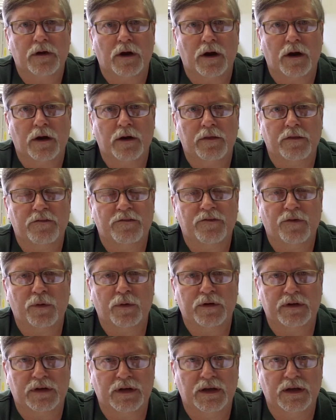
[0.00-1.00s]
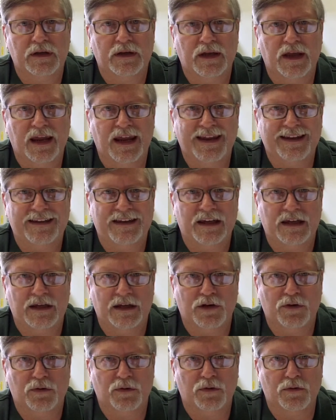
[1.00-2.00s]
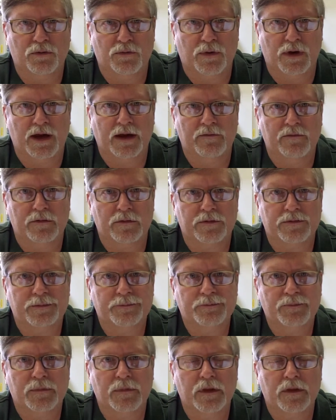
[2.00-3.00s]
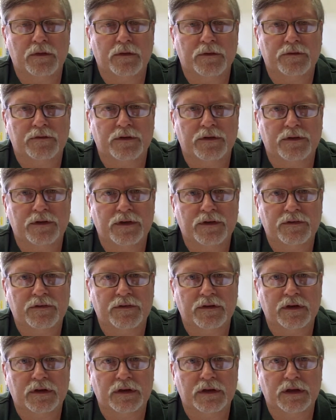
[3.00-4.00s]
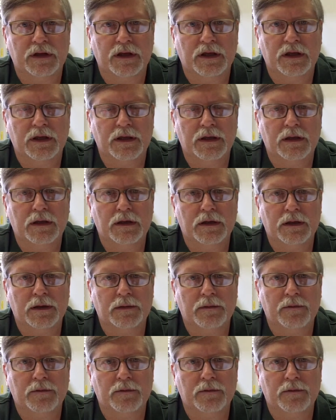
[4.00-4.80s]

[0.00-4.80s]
are the 14 to 18-year-old drivers. Statistically,